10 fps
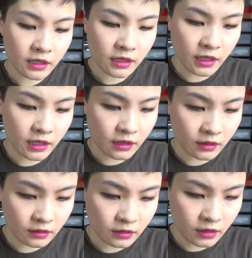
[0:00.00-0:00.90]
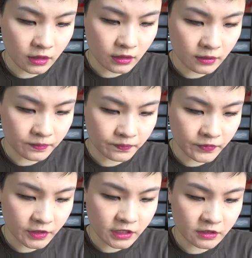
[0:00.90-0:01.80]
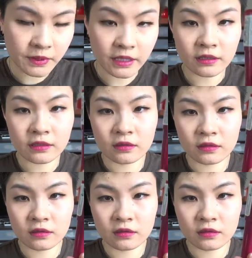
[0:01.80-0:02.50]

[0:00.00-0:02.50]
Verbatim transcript: in um, Smitten,